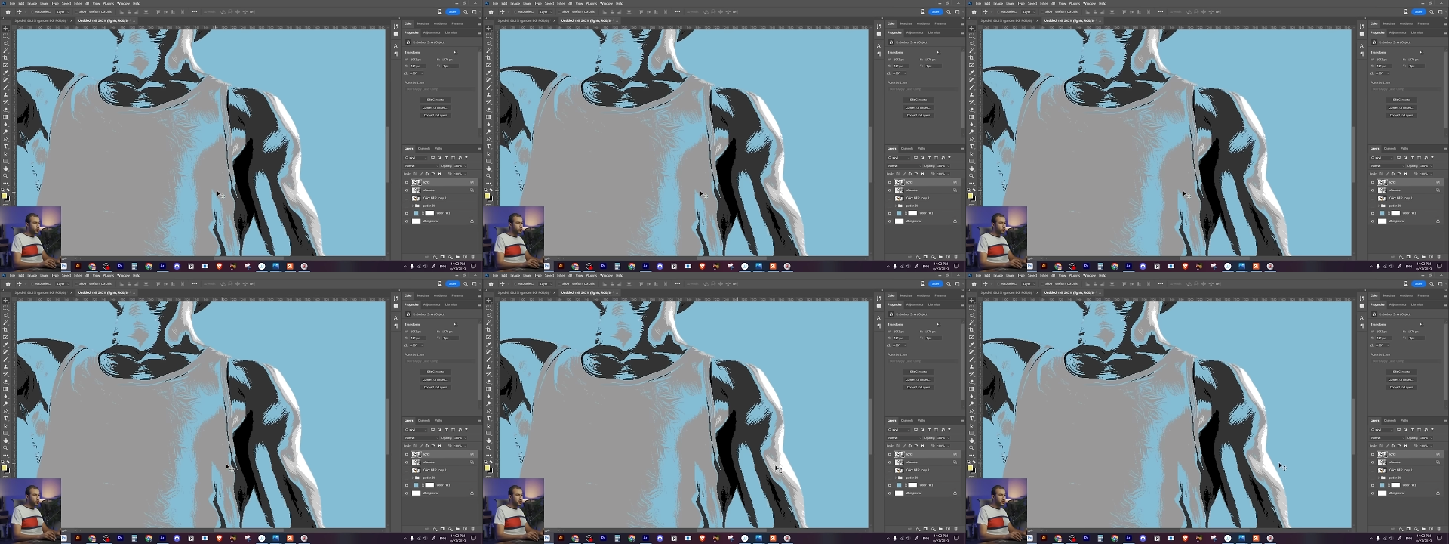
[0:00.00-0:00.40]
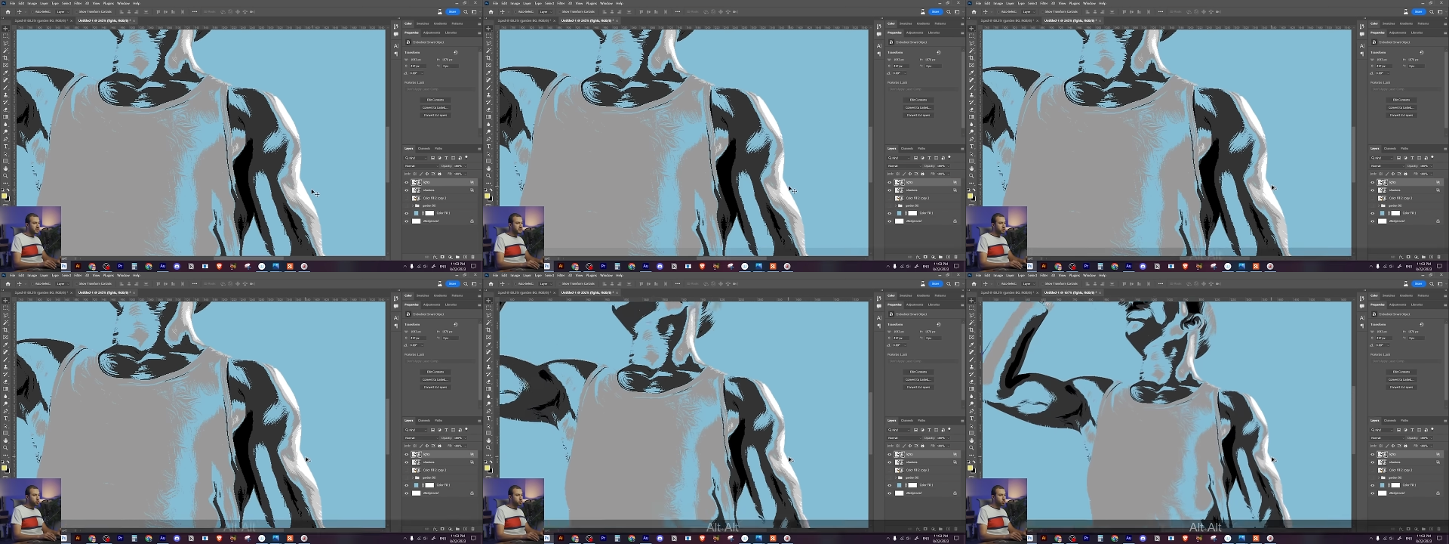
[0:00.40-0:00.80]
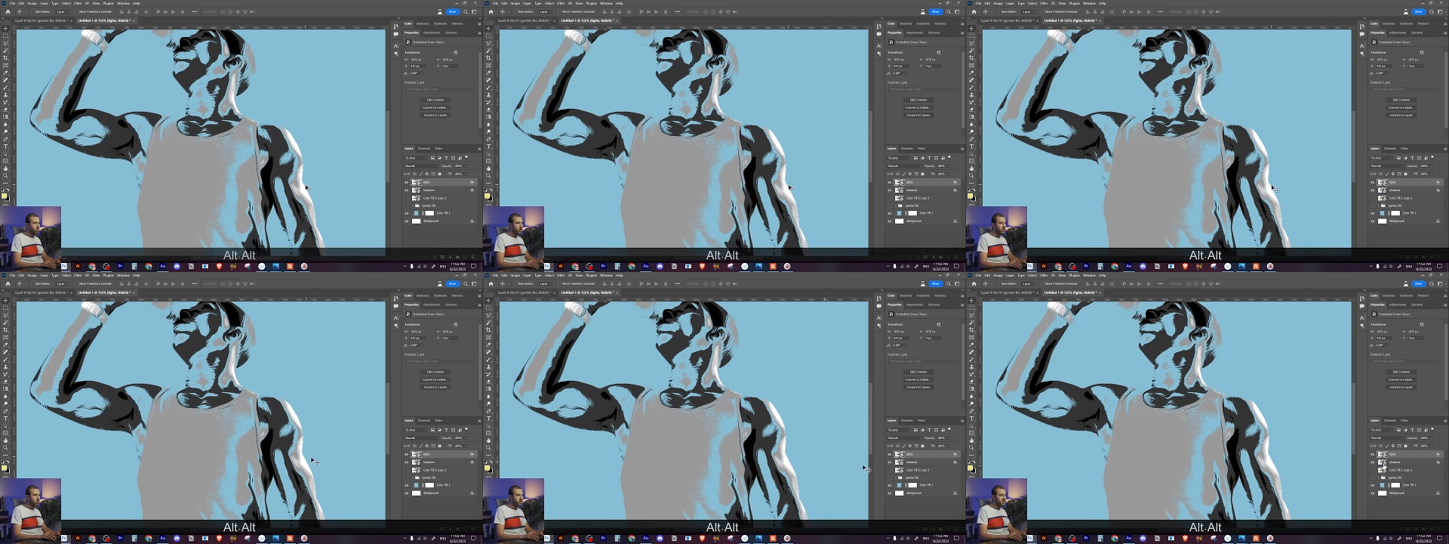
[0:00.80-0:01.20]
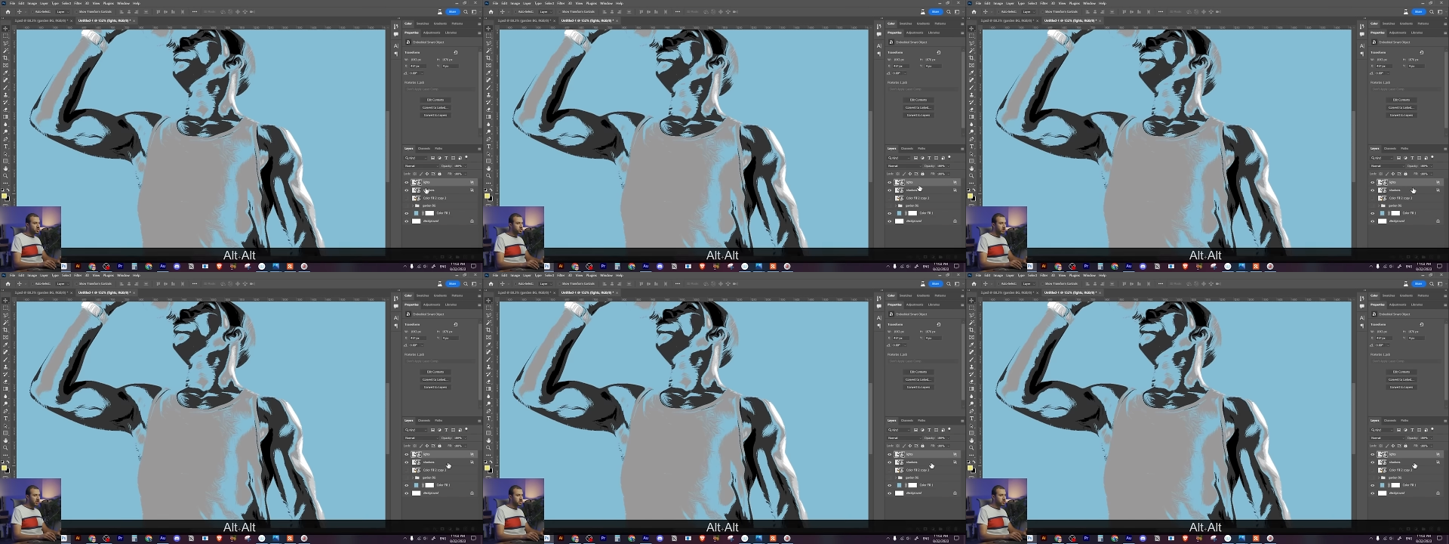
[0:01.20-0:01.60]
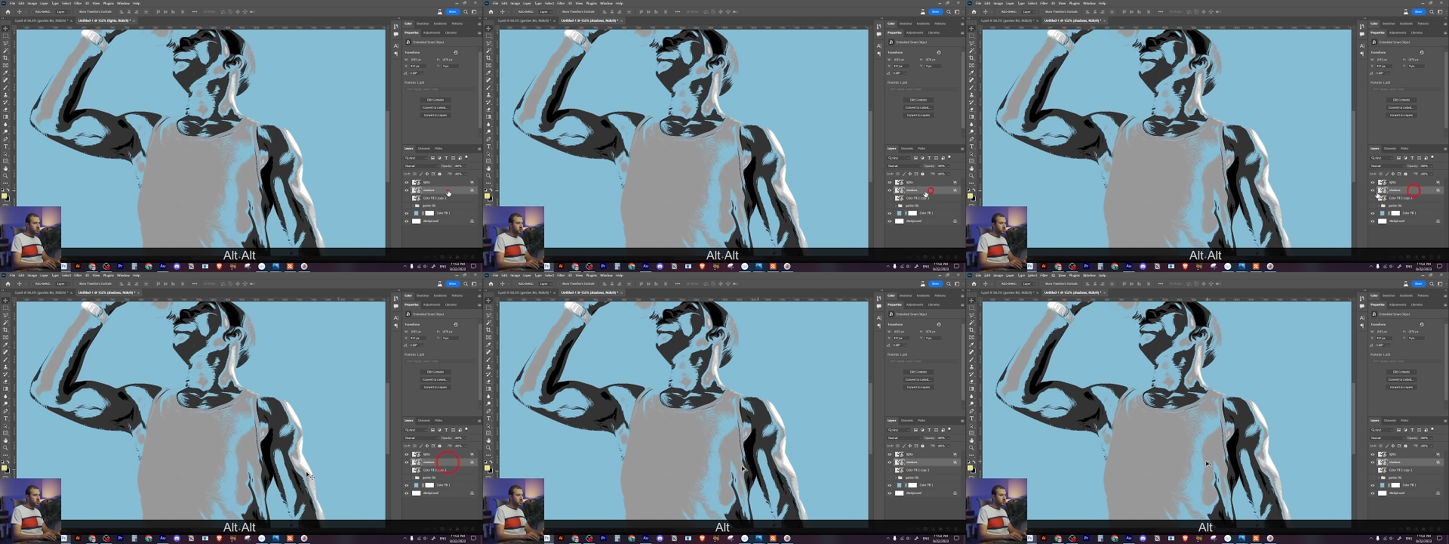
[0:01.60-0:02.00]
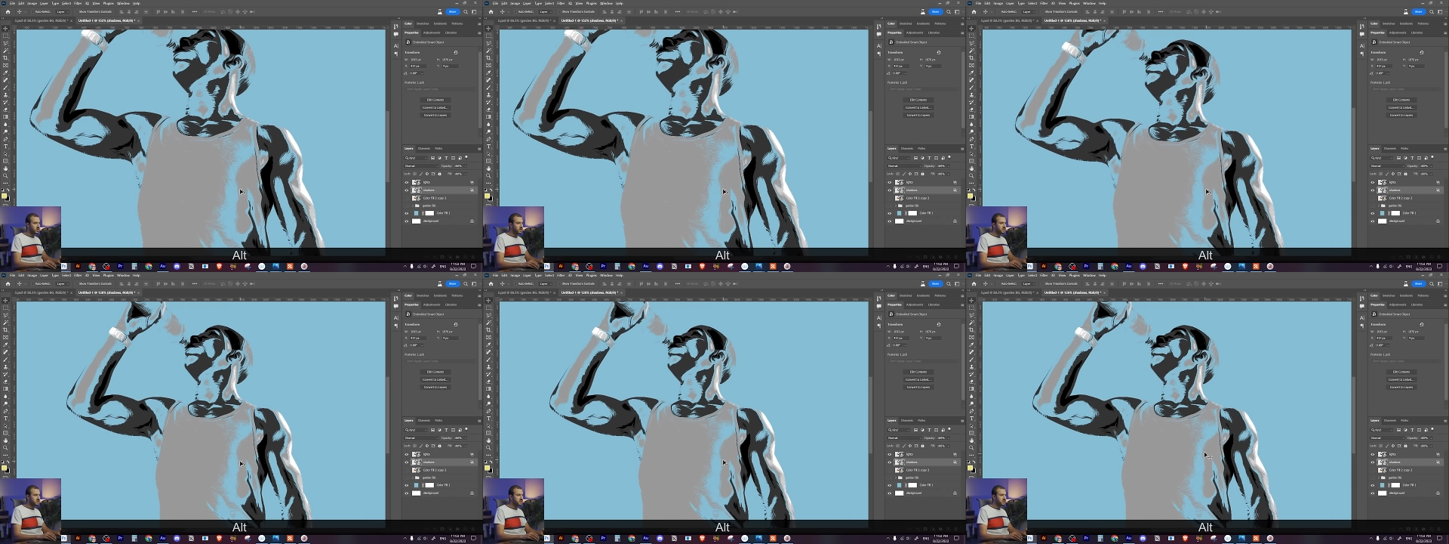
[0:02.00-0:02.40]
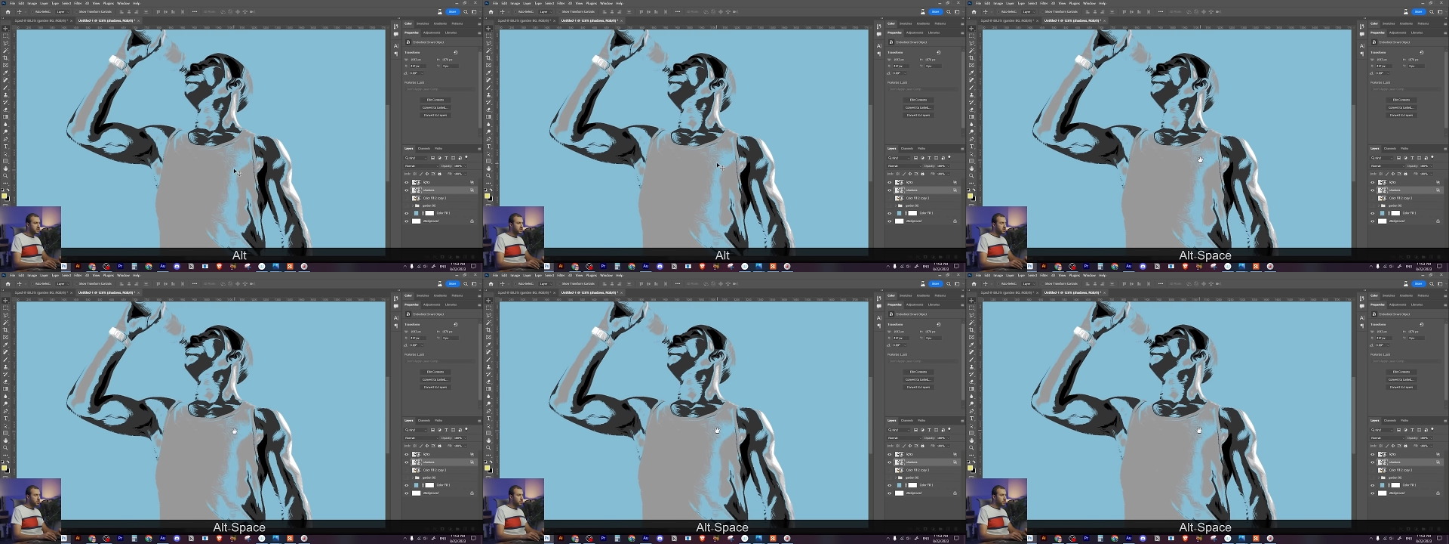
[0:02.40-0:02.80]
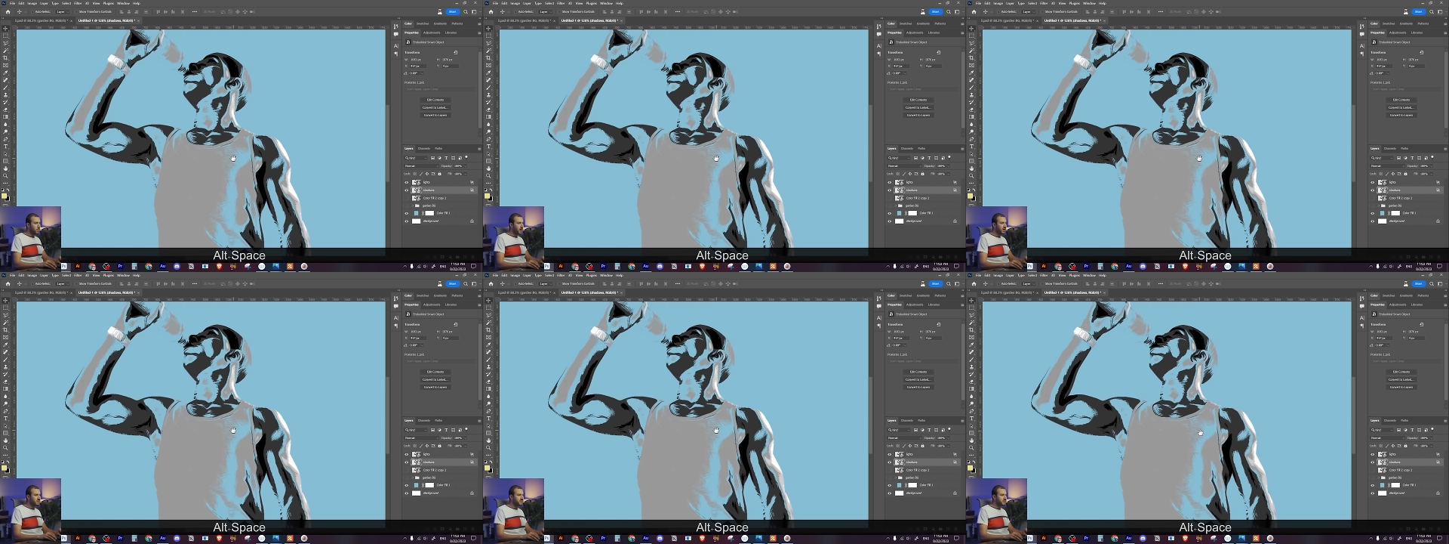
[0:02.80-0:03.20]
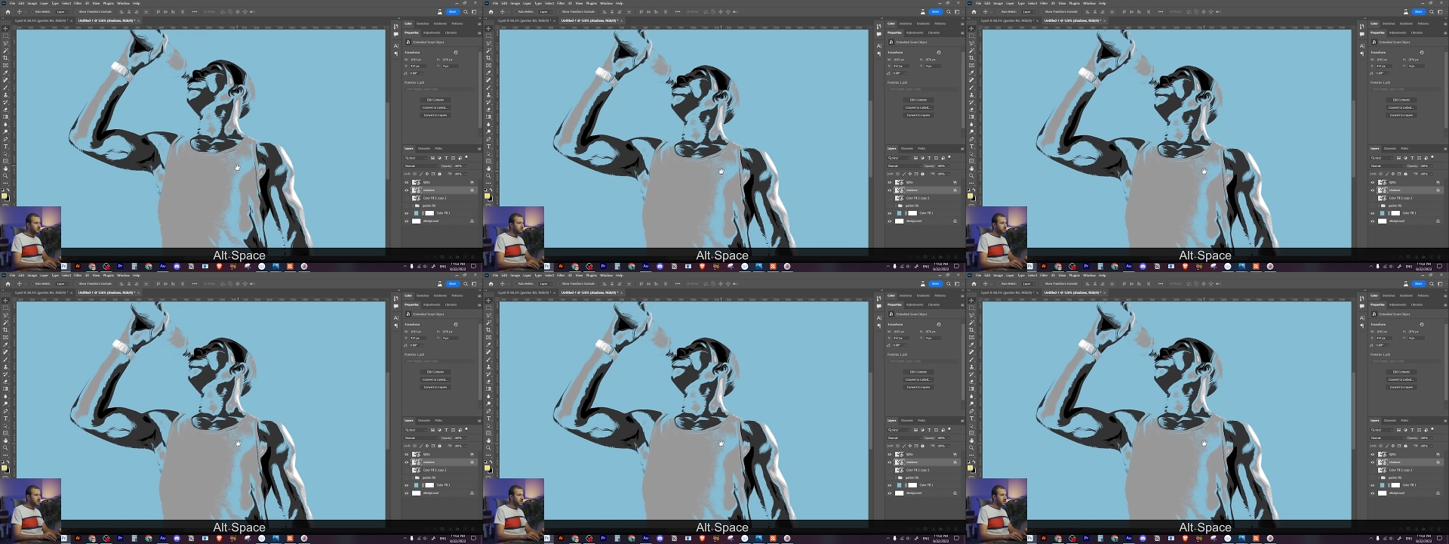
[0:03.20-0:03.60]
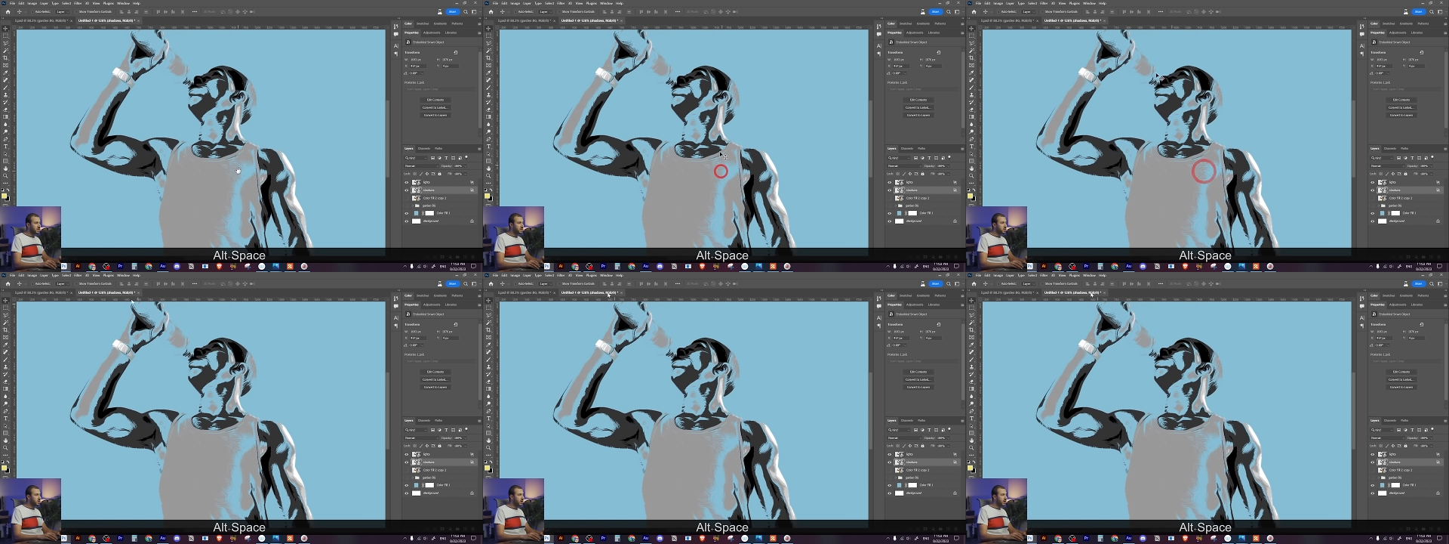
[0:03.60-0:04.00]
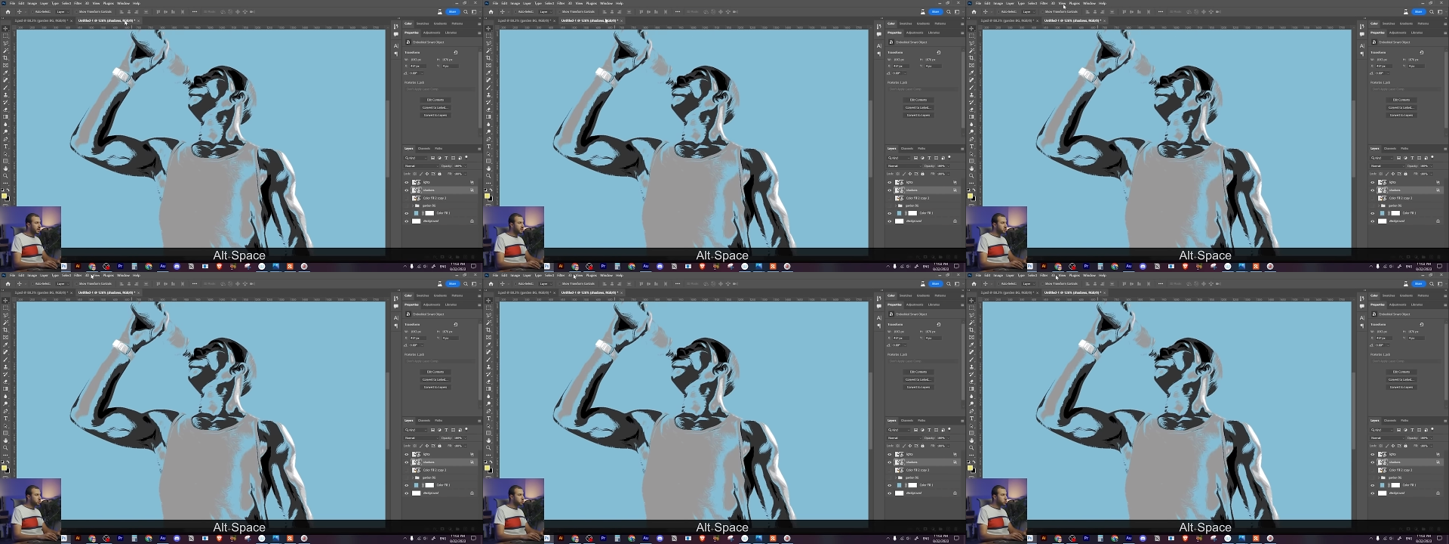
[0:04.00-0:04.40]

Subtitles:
Nobody's mouth can be seen.